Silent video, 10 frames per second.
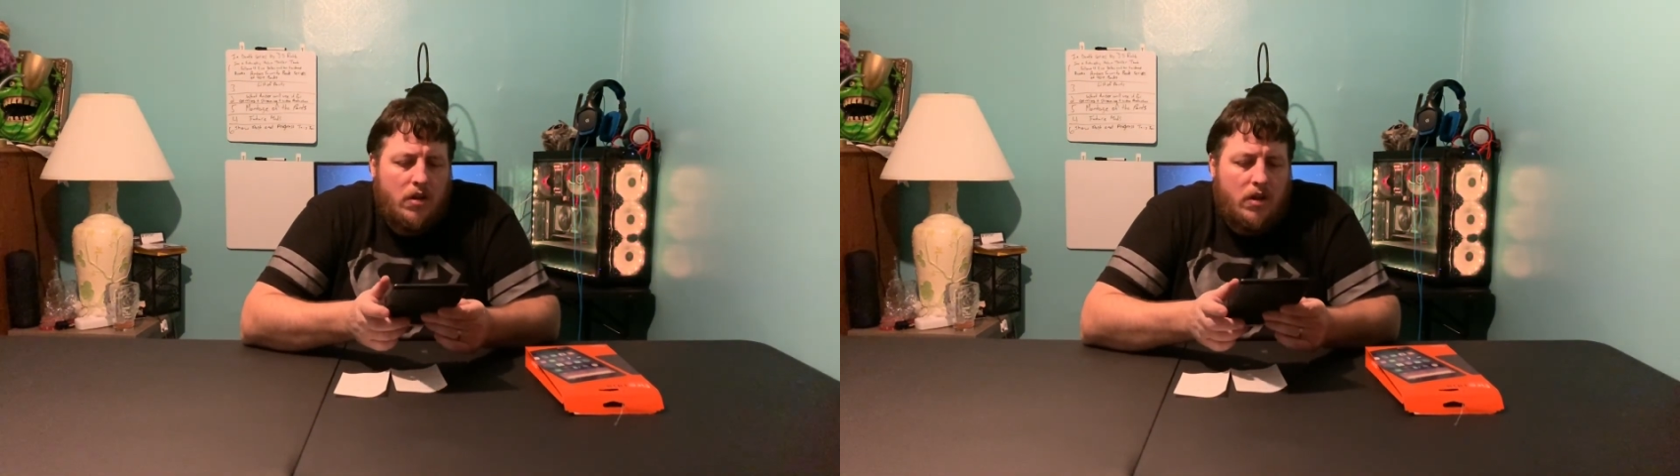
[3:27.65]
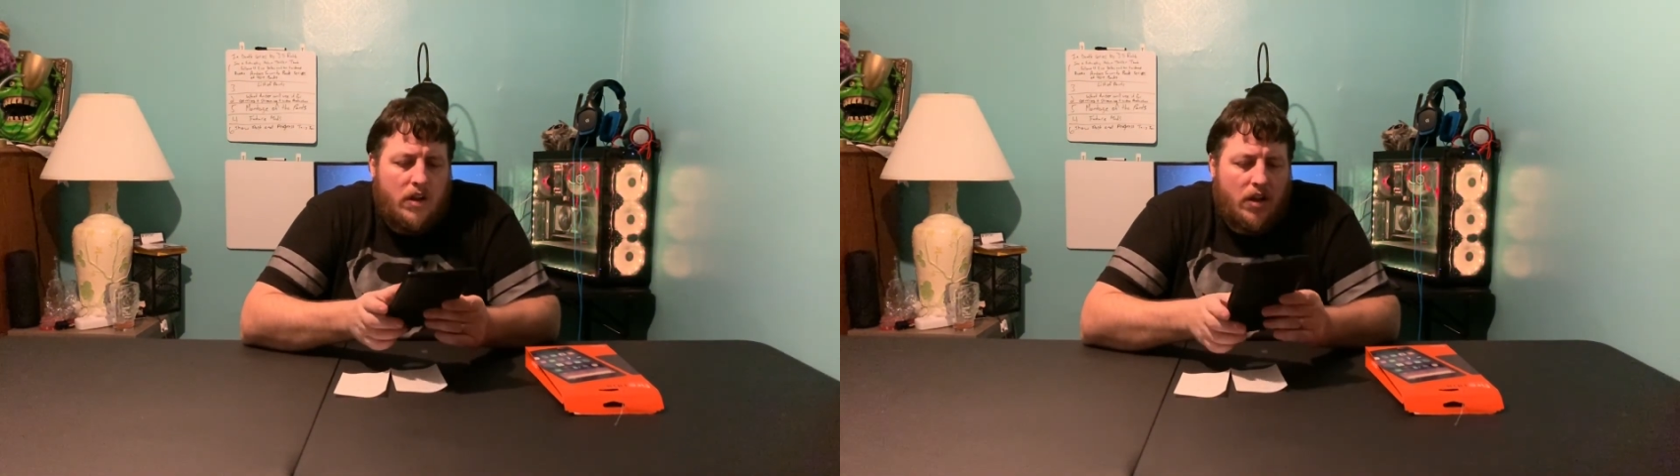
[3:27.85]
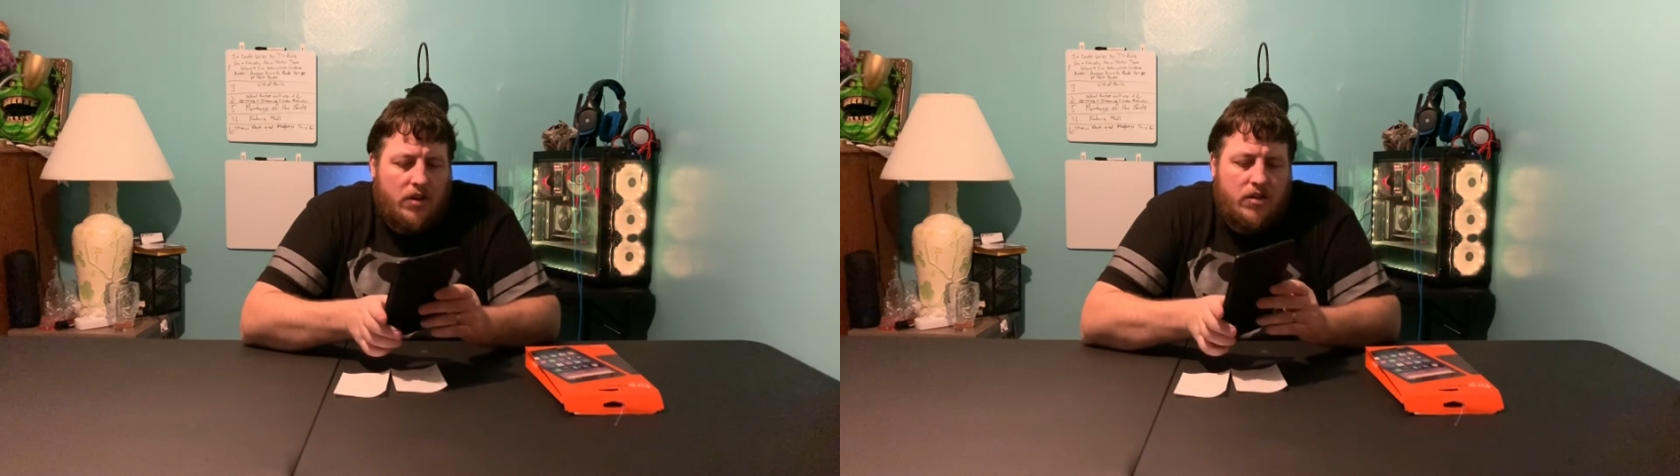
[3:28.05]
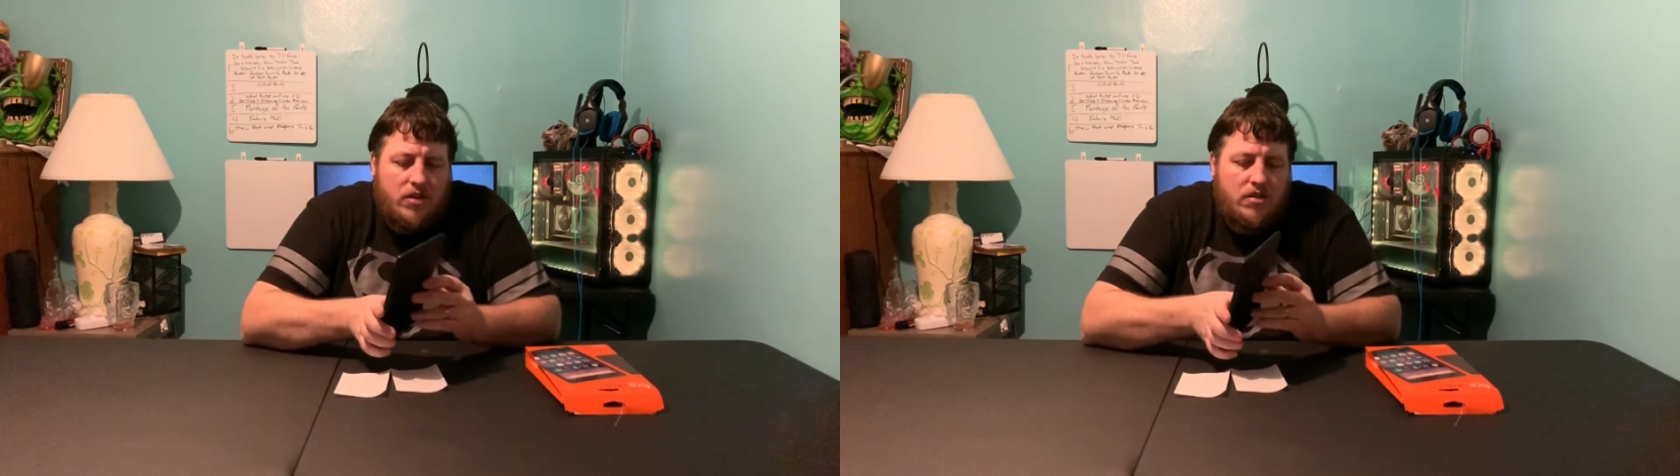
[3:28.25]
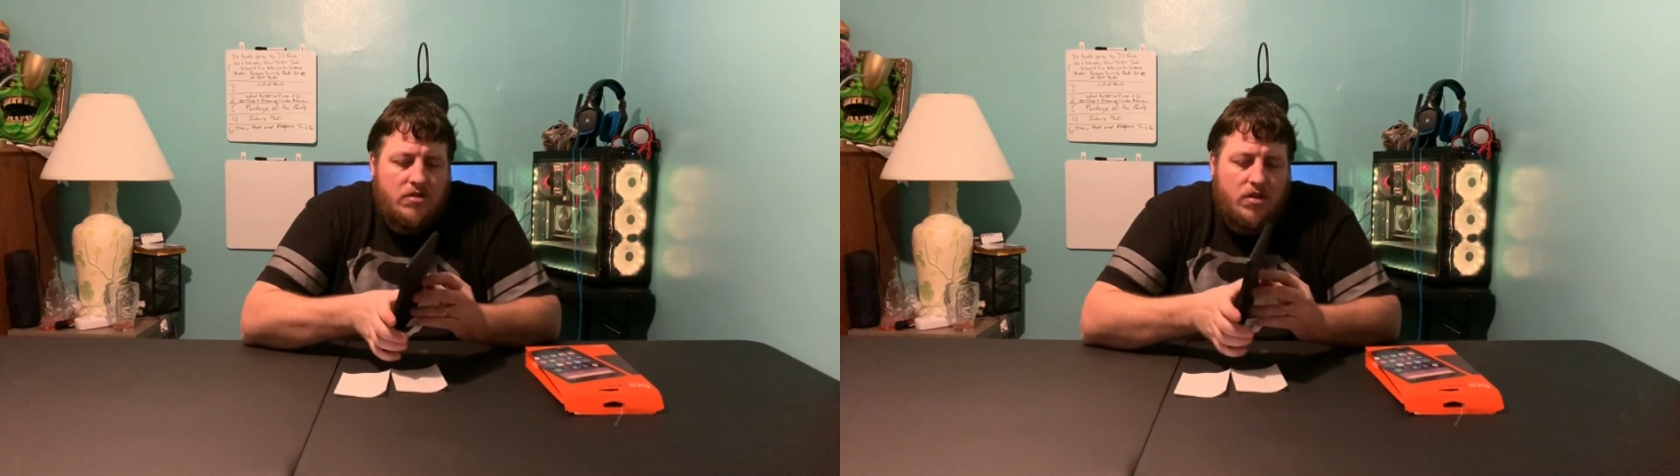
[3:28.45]
And
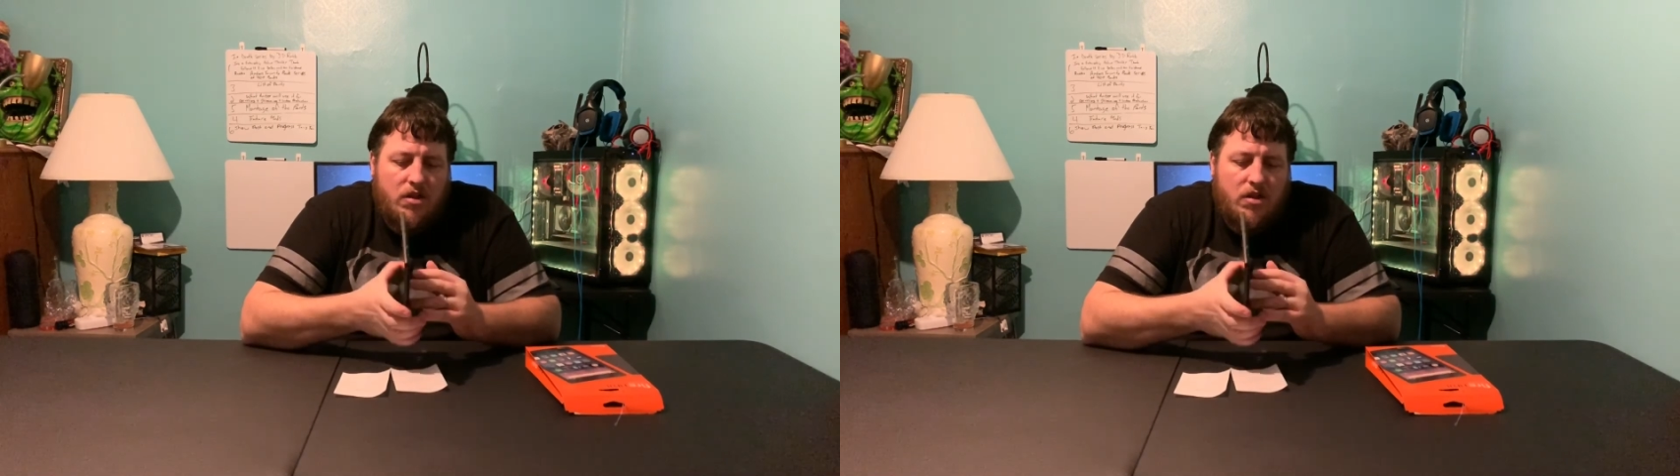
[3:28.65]
so